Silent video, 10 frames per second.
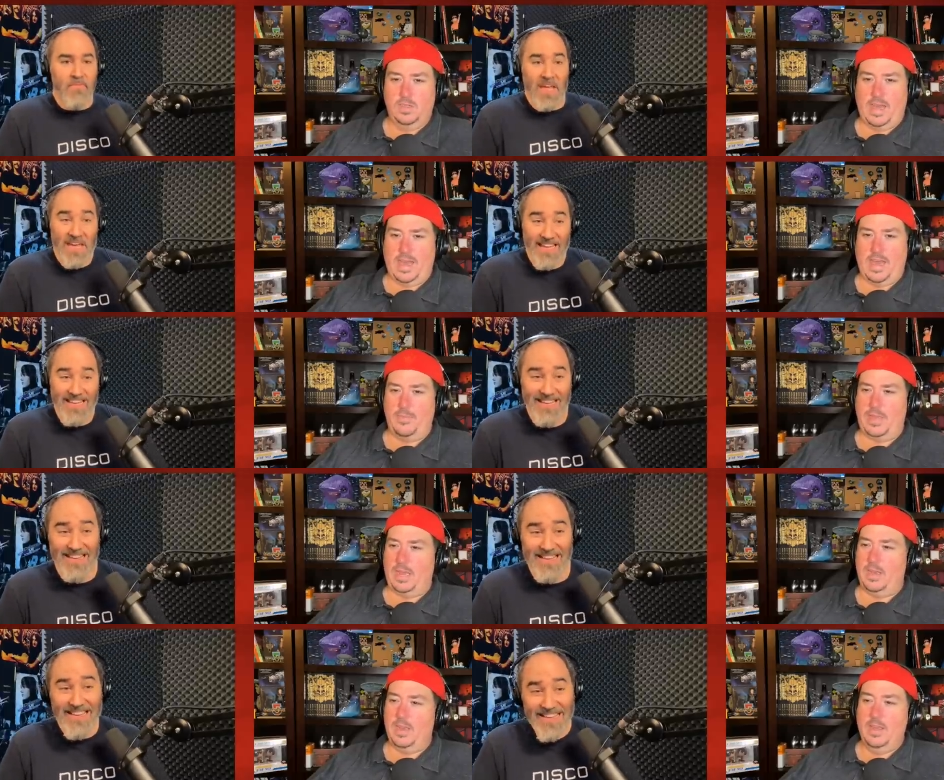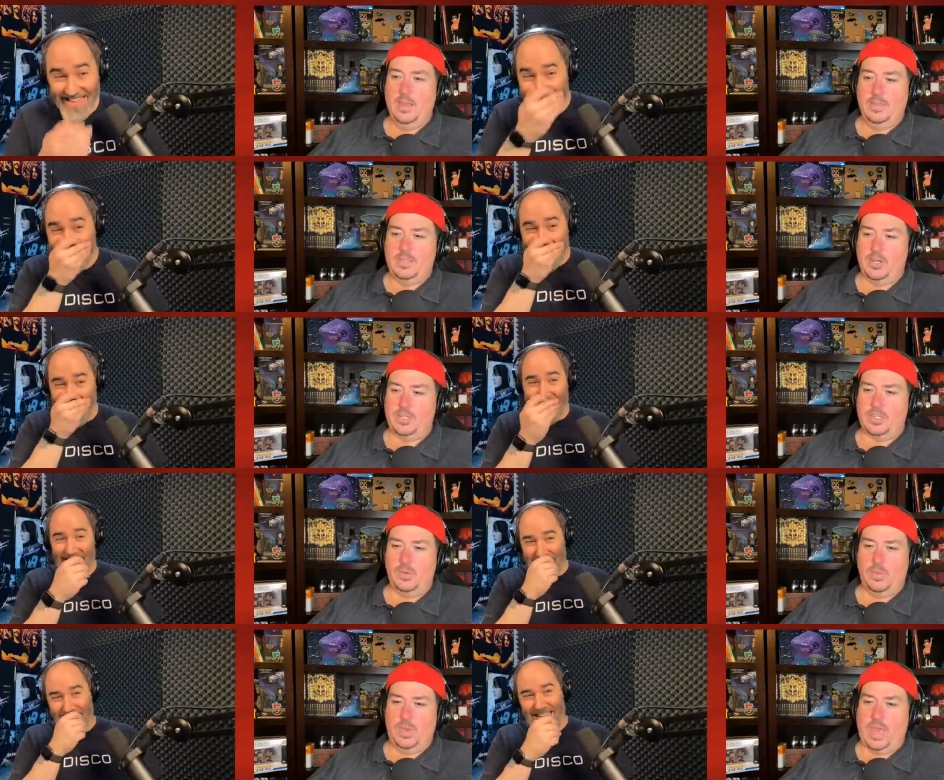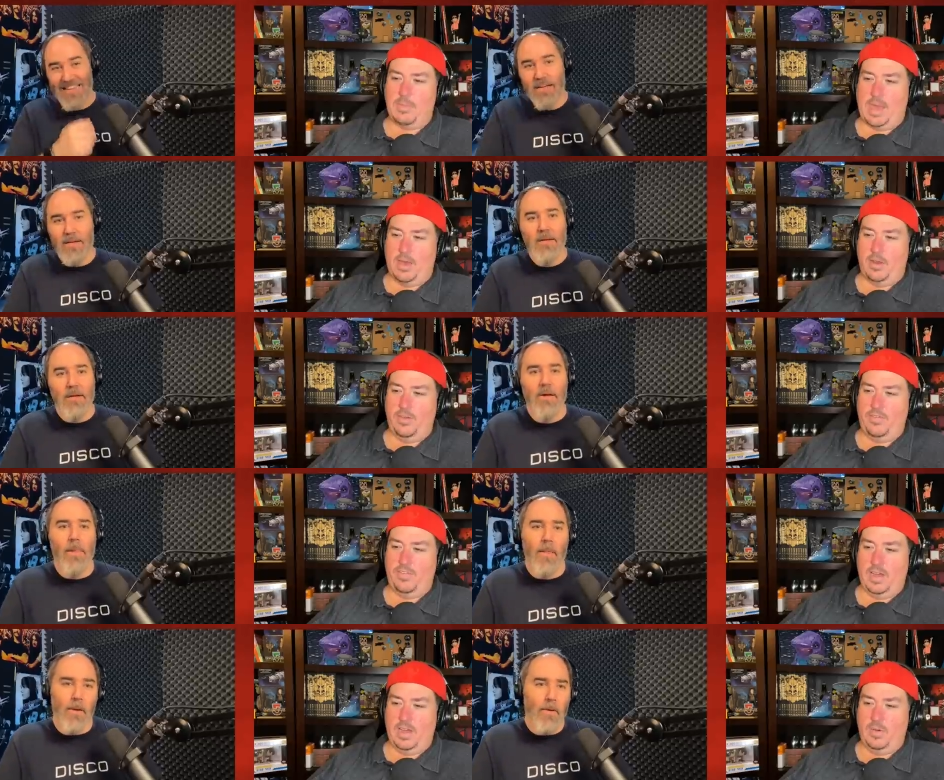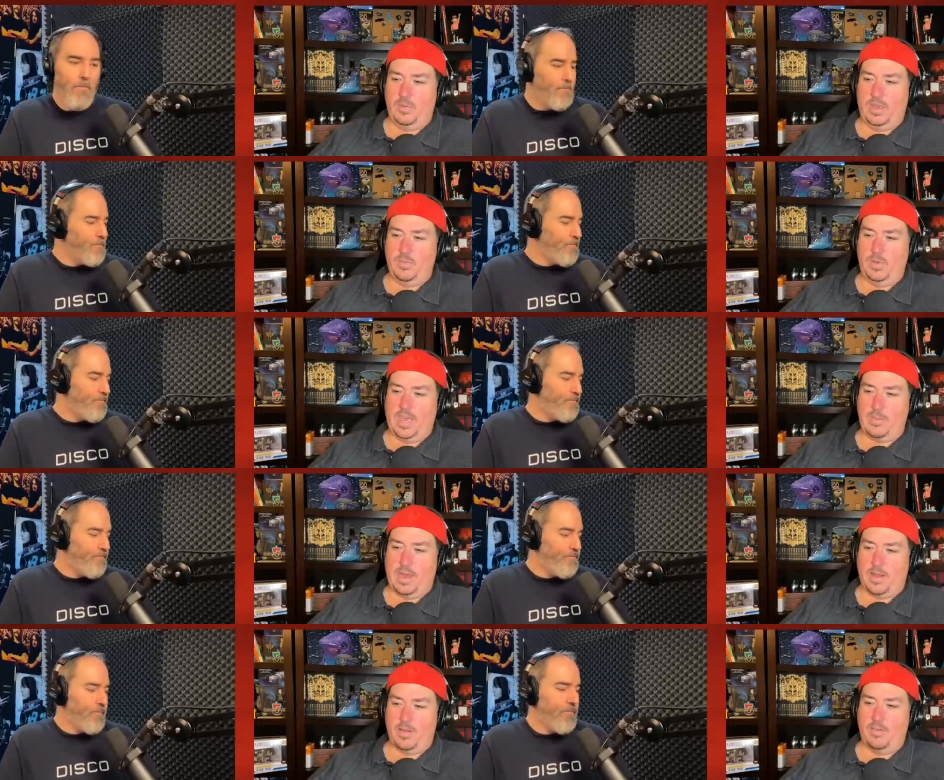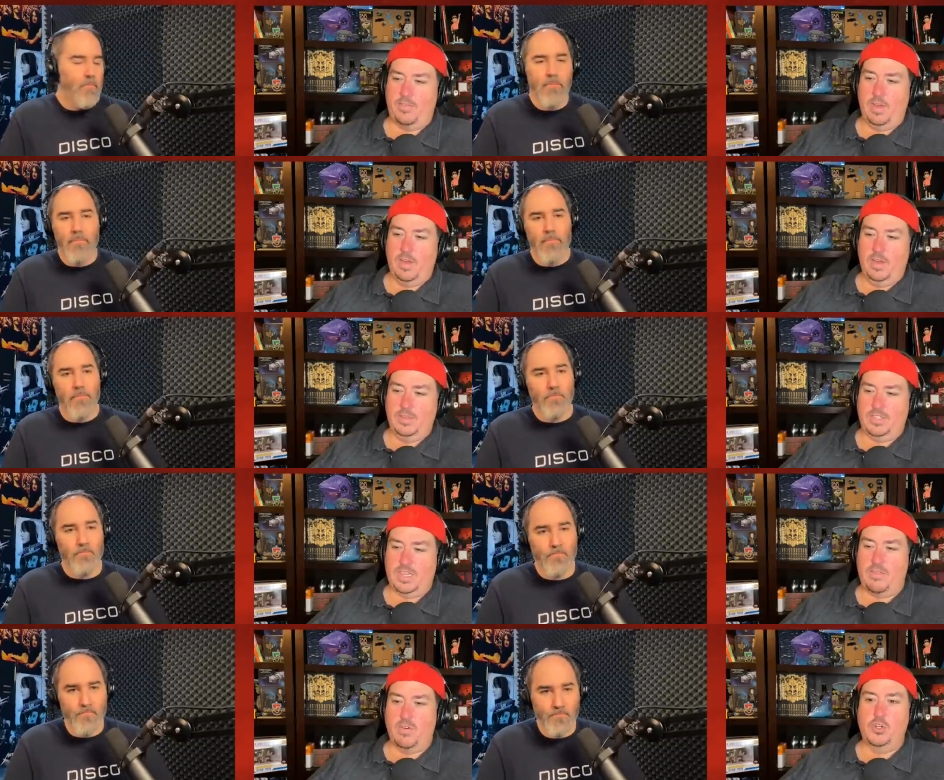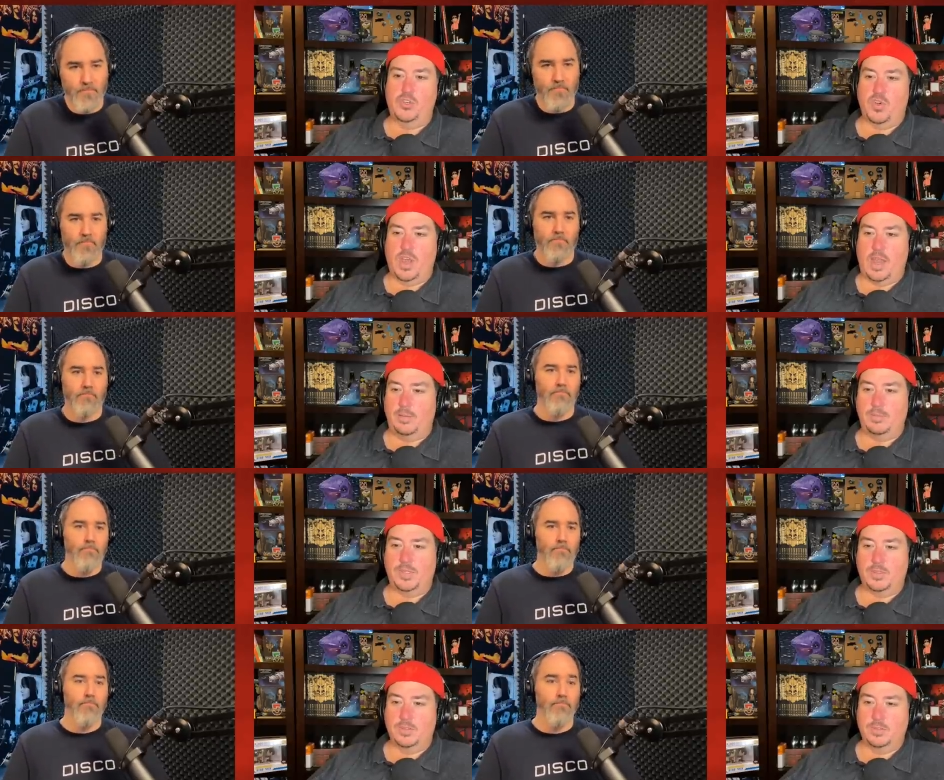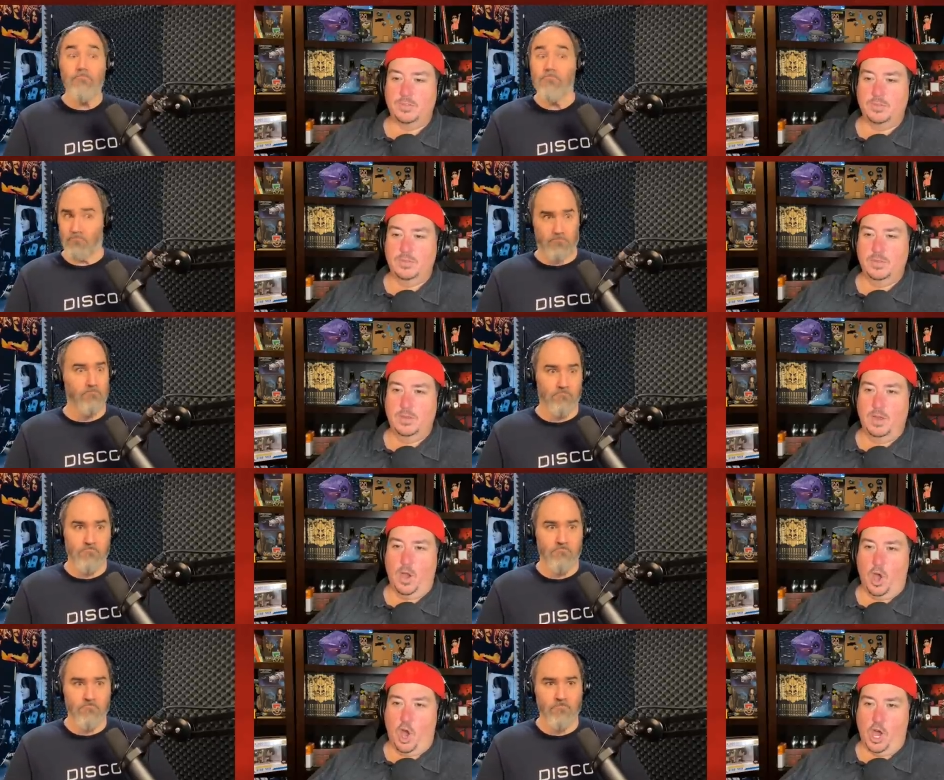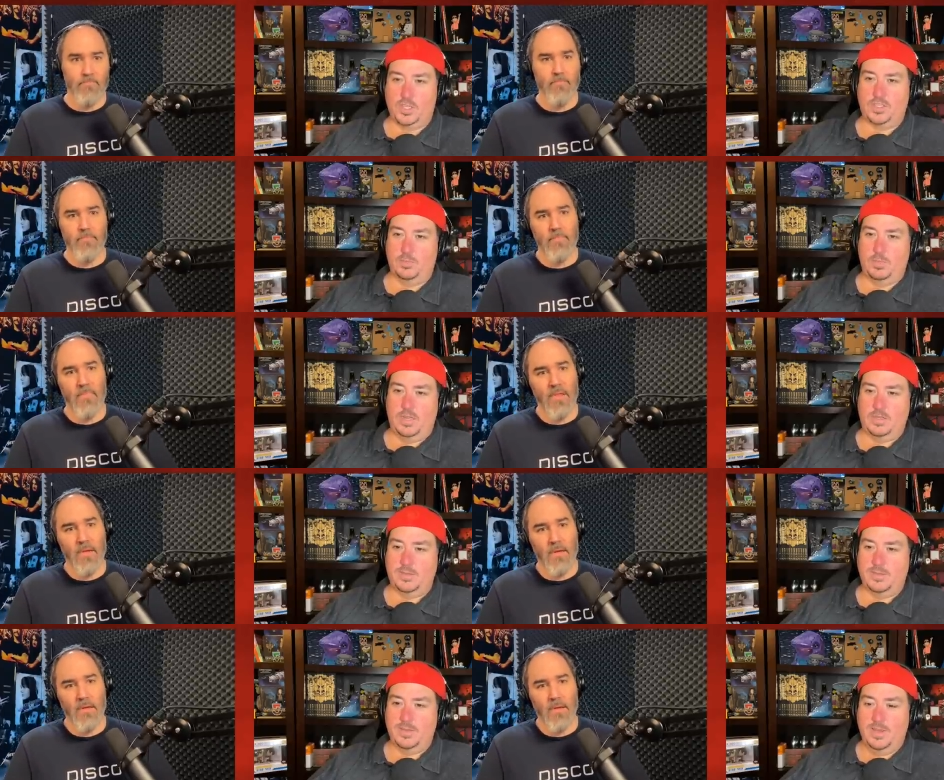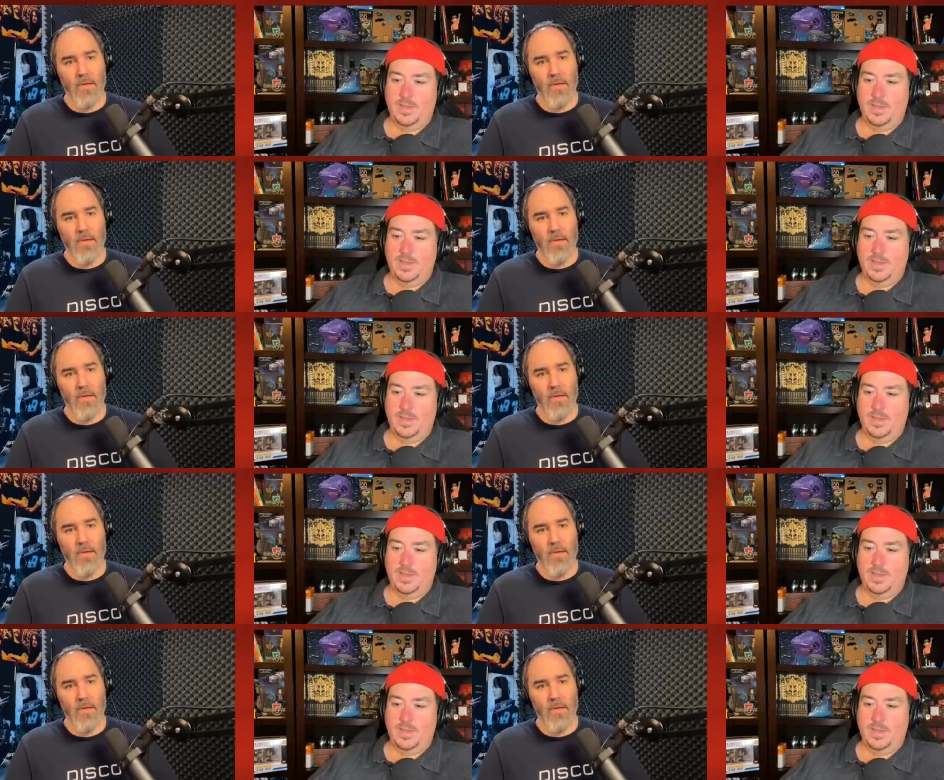Speaker 1: That, I mean, seriously, we came out of, uh, we, we came out of Severed Dreams awesomeness